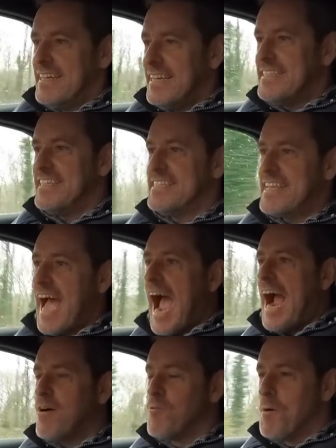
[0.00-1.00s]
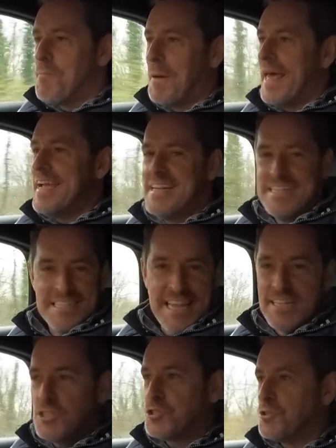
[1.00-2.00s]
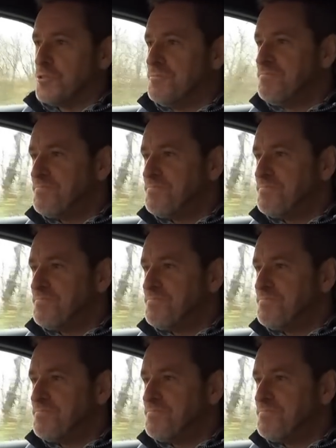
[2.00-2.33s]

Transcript: It is Aquaplane Central.